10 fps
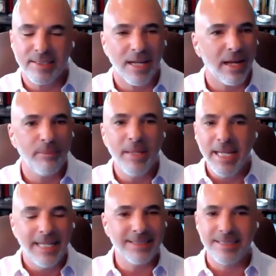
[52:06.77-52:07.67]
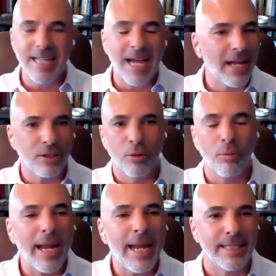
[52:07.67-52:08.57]
time is not
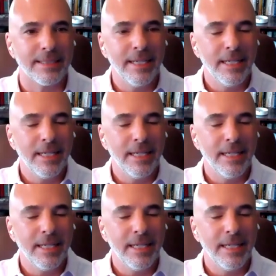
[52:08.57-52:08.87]
great.